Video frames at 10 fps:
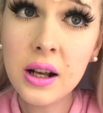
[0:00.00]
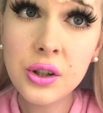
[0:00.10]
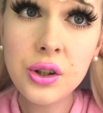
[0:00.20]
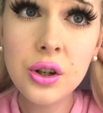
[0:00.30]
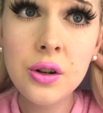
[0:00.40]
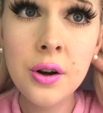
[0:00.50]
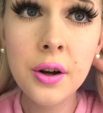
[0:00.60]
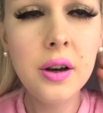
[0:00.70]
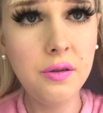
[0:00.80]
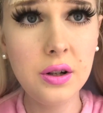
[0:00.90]
As you should know,
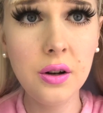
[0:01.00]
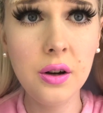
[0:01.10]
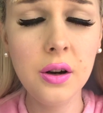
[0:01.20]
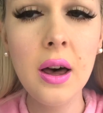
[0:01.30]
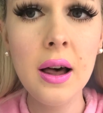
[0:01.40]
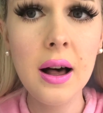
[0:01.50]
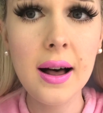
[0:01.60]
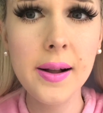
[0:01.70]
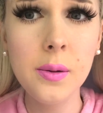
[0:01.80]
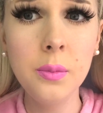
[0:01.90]
if you don't know,
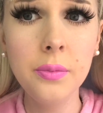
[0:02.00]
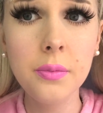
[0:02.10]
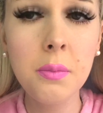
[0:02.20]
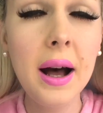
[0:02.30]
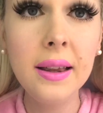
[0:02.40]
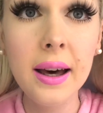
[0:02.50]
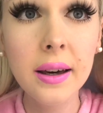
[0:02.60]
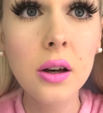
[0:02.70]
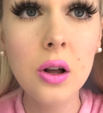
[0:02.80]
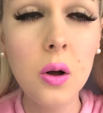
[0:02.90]
um, my
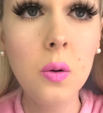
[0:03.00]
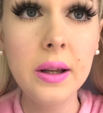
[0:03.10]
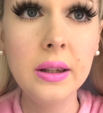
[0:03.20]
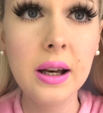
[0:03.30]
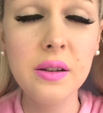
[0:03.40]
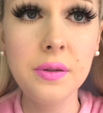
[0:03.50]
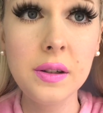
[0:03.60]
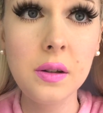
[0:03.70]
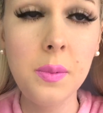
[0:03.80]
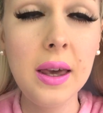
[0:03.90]
like goal in life
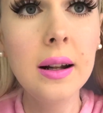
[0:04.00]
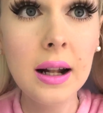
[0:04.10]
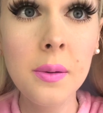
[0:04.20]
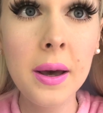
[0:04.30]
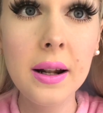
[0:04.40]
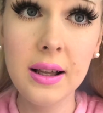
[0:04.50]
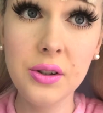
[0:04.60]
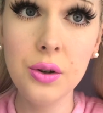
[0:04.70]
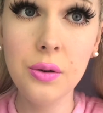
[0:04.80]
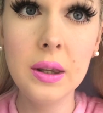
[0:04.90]
is to be an animator
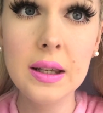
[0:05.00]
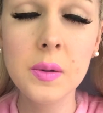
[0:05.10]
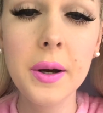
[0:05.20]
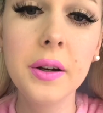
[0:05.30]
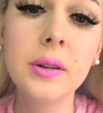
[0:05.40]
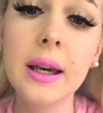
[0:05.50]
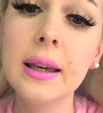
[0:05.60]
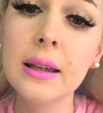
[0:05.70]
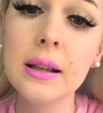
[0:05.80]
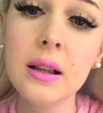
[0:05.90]
and to release my own
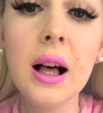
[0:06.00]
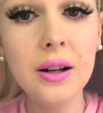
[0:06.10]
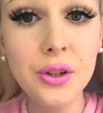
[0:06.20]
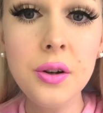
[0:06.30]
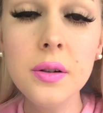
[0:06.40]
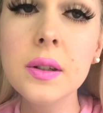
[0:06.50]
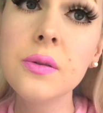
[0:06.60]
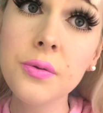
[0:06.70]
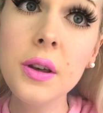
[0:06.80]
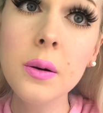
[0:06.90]
like cartoons
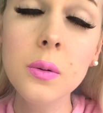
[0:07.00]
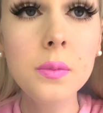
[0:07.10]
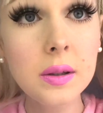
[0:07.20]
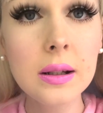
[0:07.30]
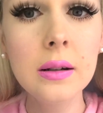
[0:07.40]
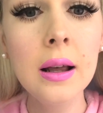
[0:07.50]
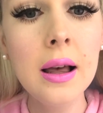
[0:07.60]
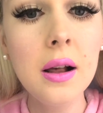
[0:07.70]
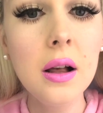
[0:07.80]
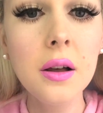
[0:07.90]
and films and
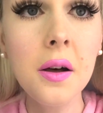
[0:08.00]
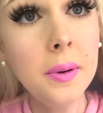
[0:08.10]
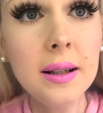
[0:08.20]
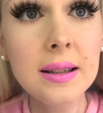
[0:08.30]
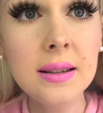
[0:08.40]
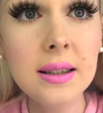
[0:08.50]
comics and